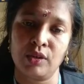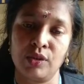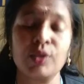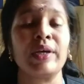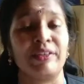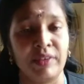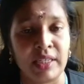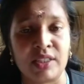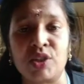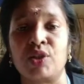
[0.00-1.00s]
So
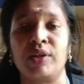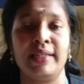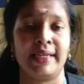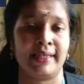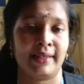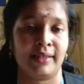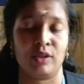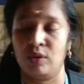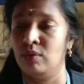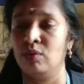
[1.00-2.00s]
it is not that
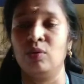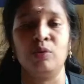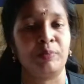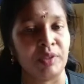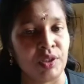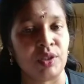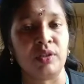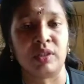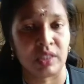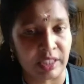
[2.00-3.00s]

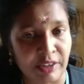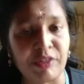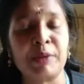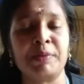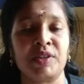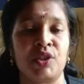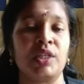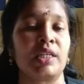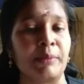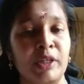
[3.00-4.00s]
every
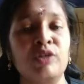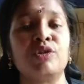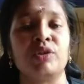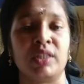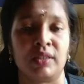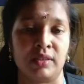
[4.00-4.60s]
person coming onto the